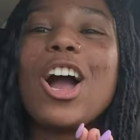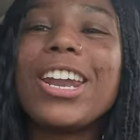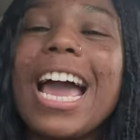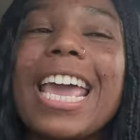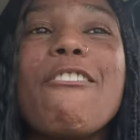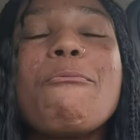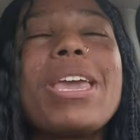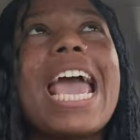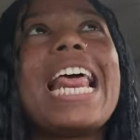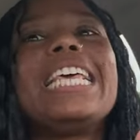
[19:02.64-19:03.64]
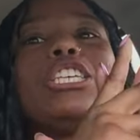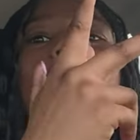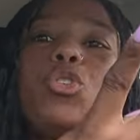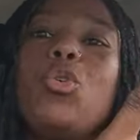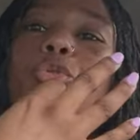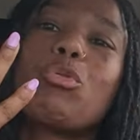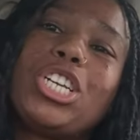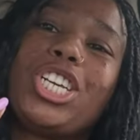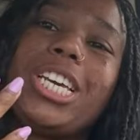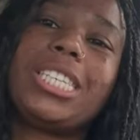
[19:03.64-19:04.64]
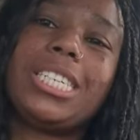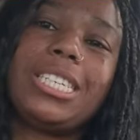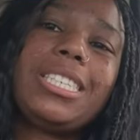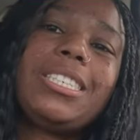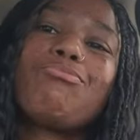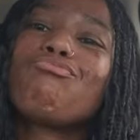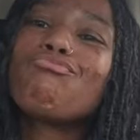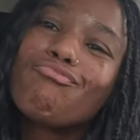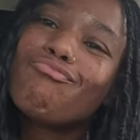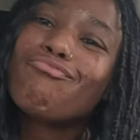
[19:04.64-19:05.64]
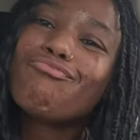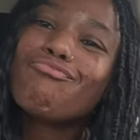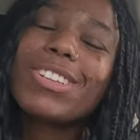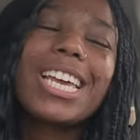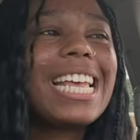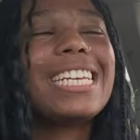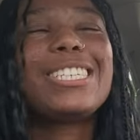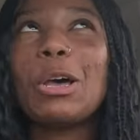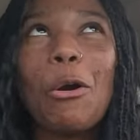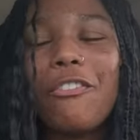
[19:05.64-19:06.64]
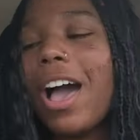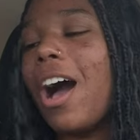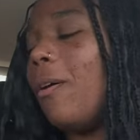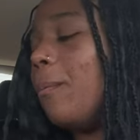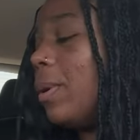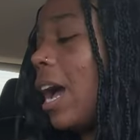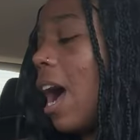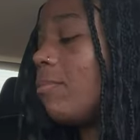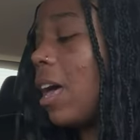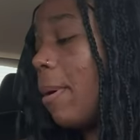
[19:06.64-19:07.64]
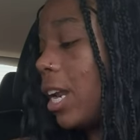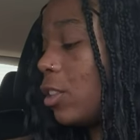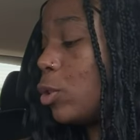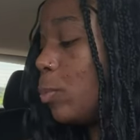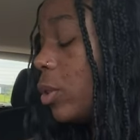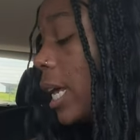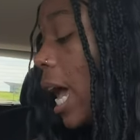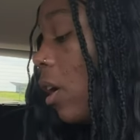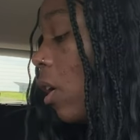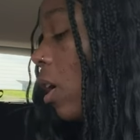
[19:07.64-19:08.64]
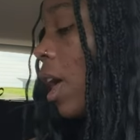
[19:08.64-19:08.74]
y'all not giving me at least 2-3 chances? That's so foul. But I'm not mad at those pools at all.